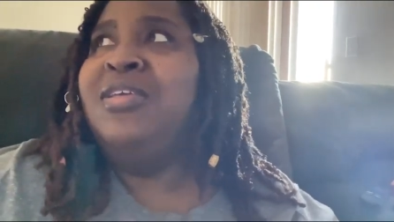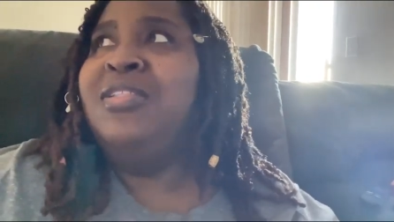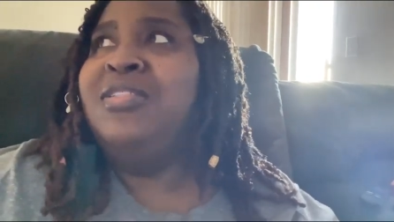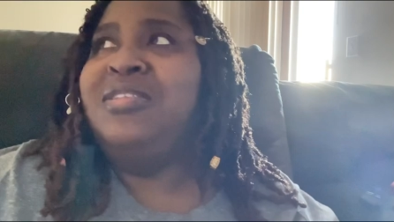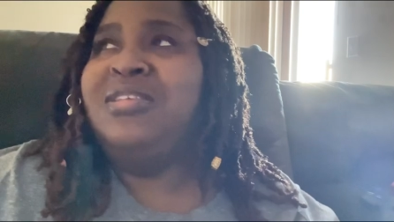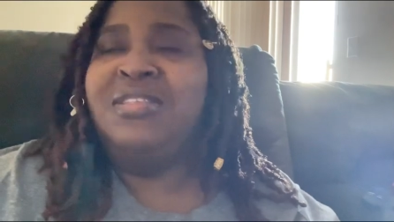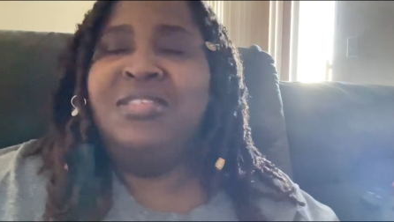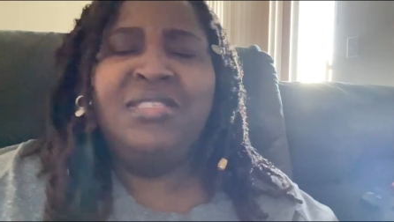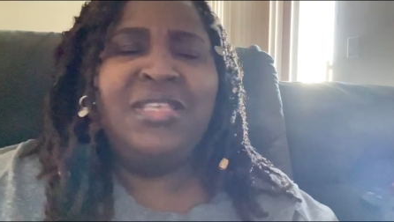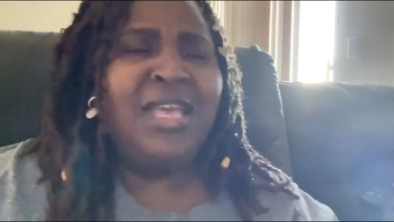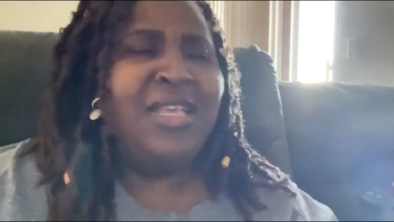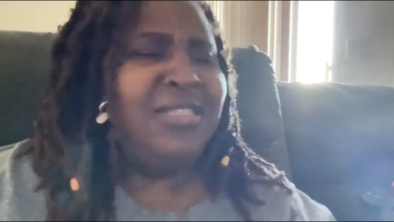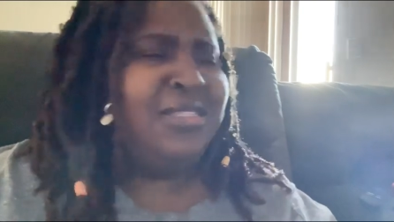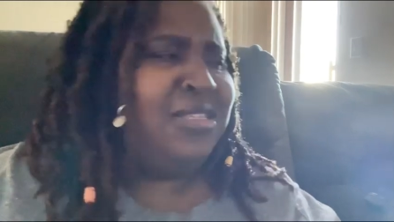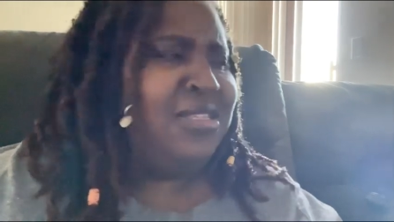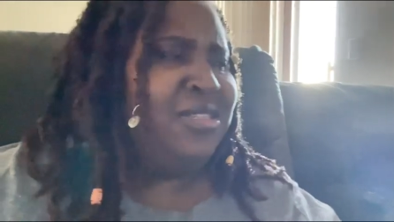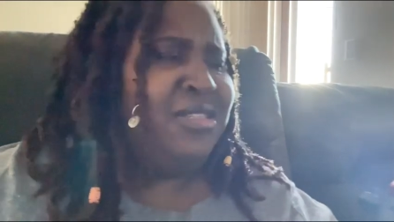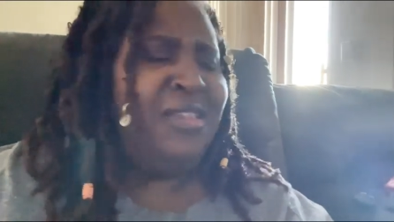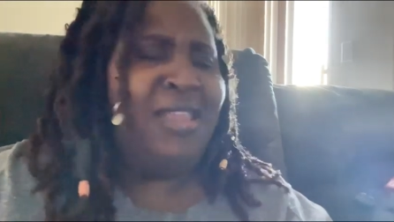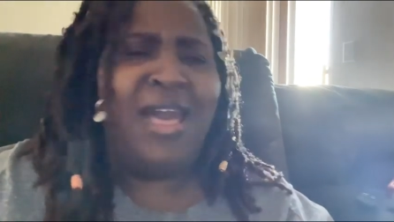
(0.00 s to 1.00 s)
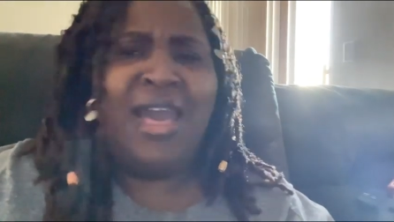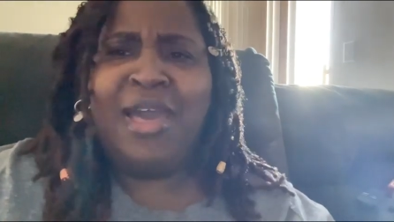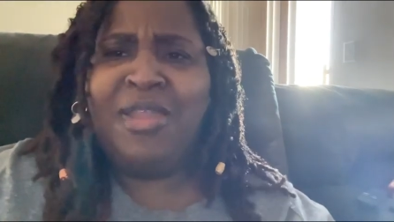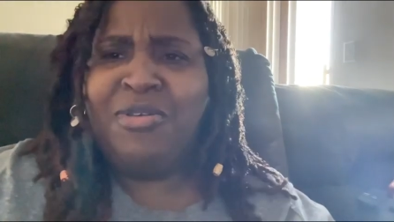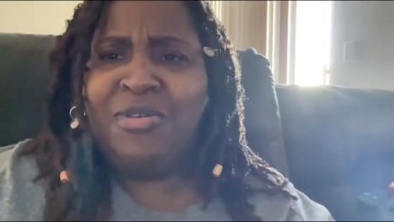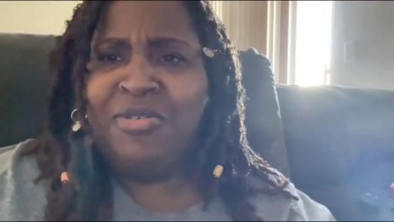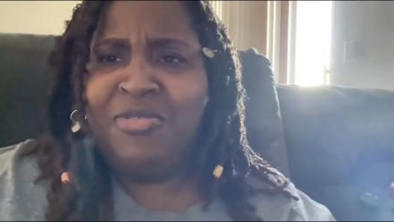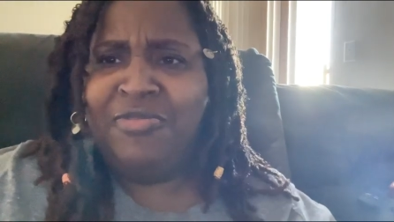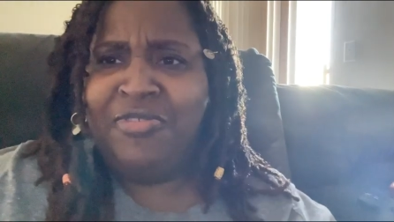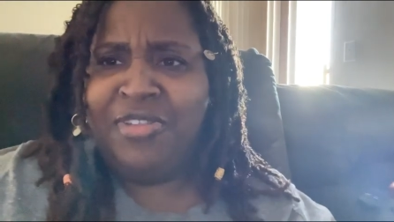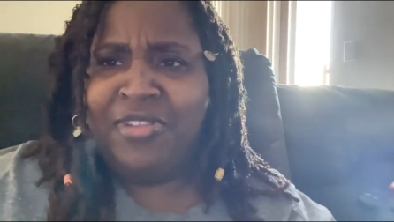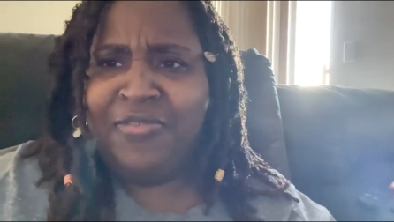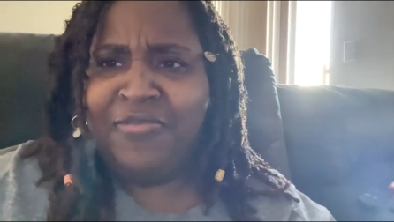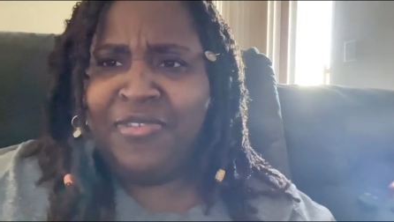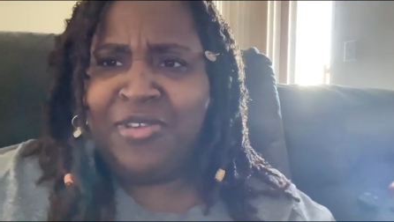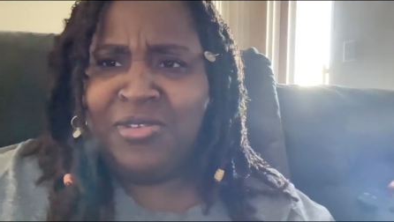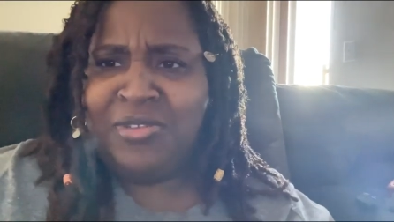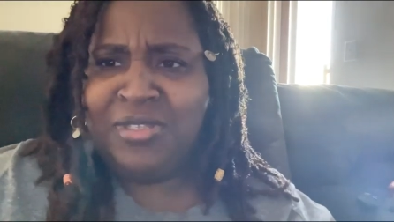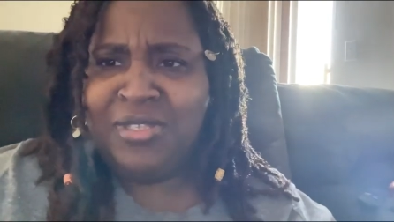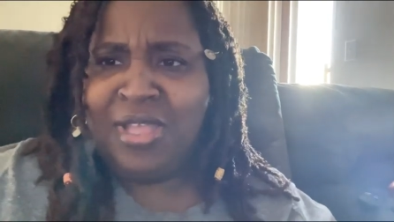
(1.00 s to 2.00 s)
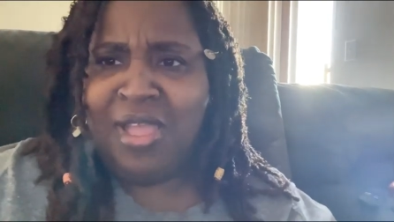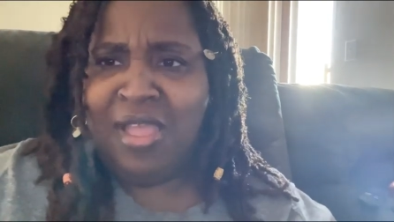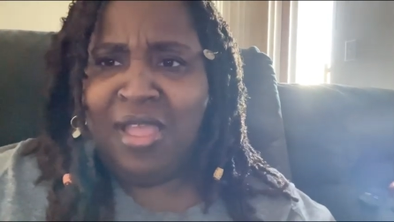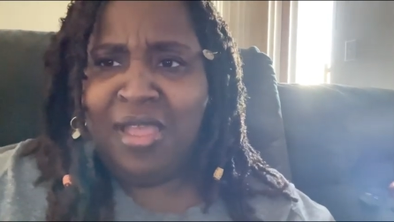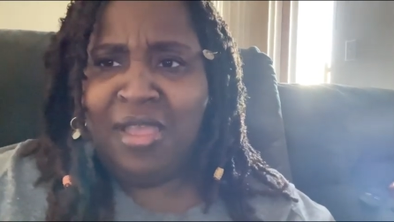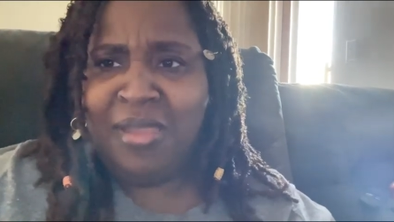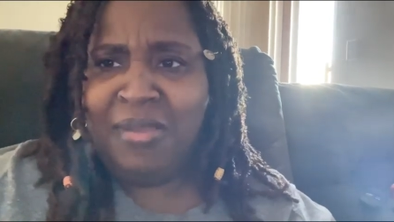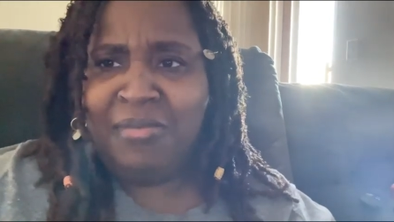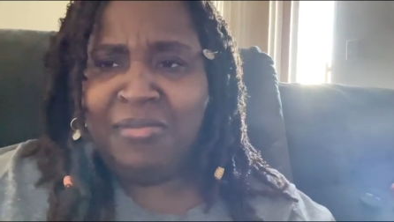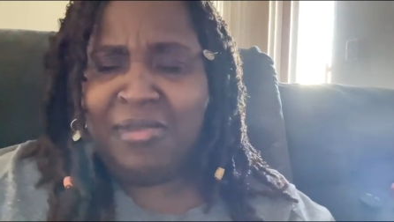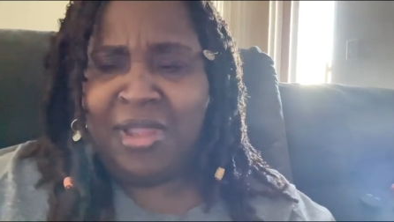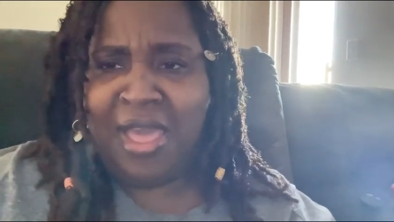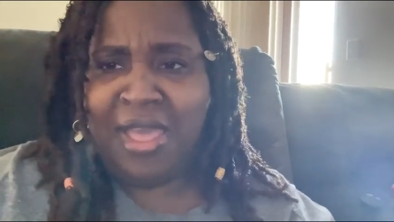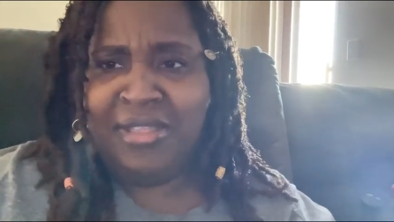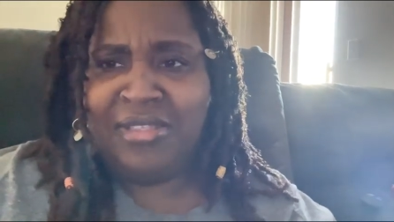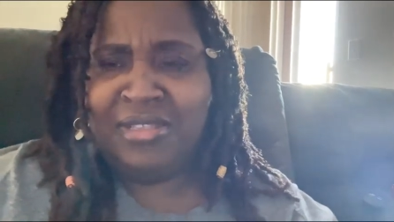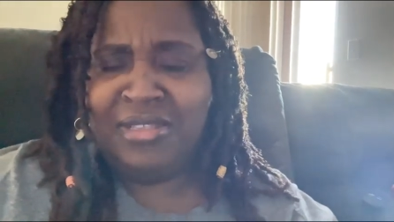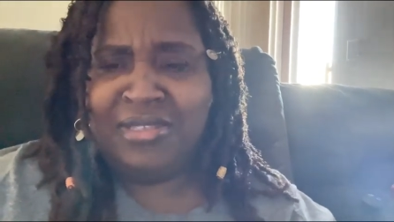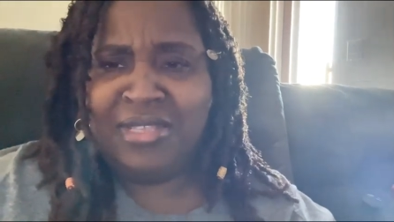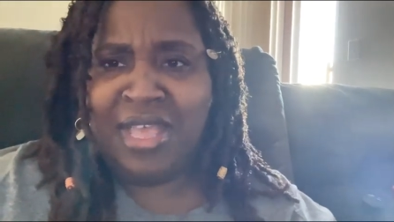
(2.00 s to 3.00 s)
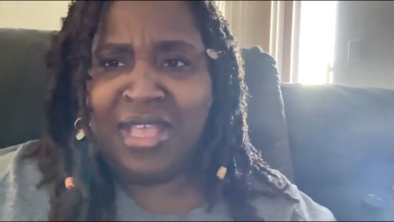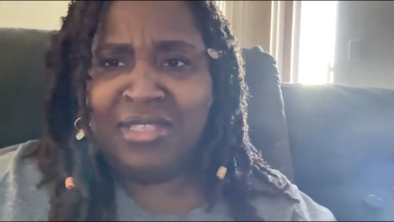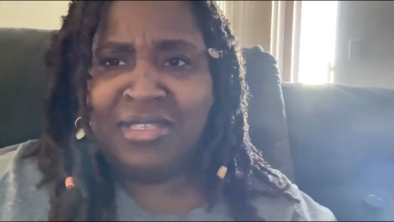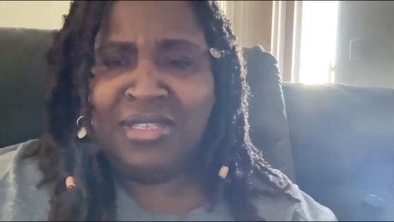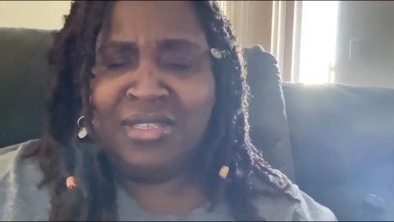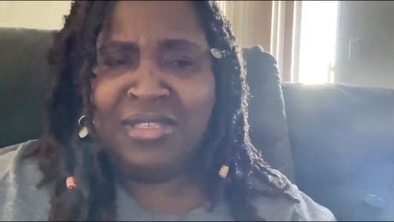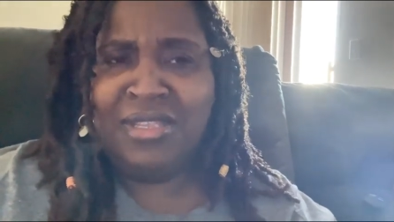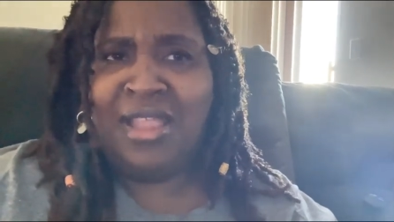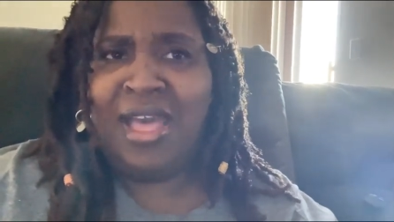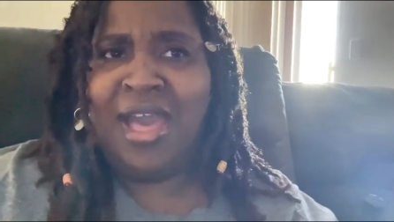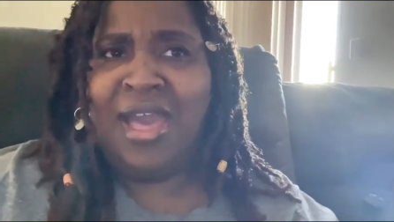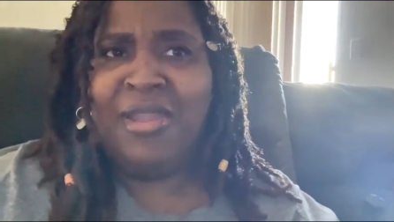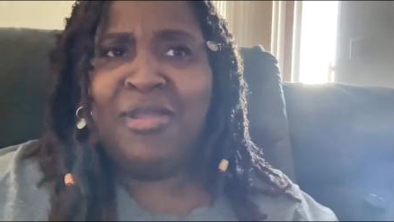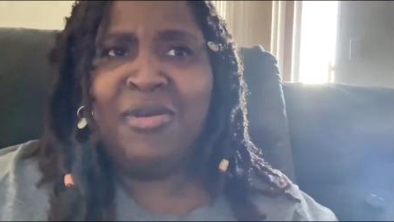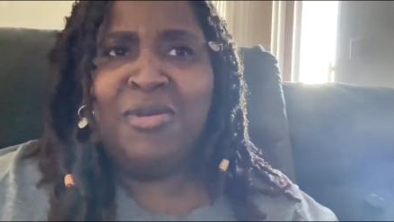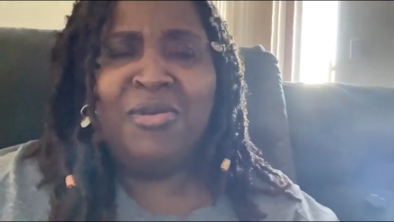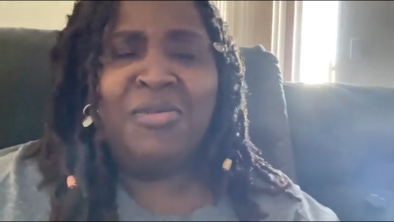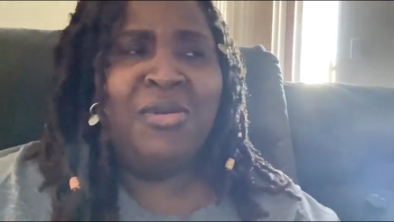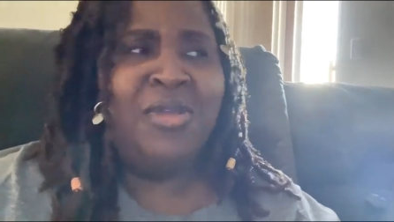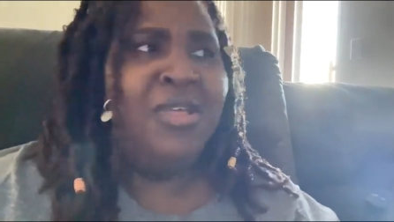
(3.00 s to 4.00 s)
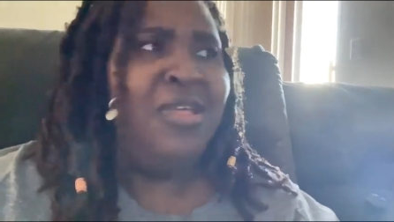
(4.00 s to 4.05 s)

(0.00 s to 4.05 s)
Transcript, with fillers: the Texas Lotto for the first time. Like the Texas Lotto,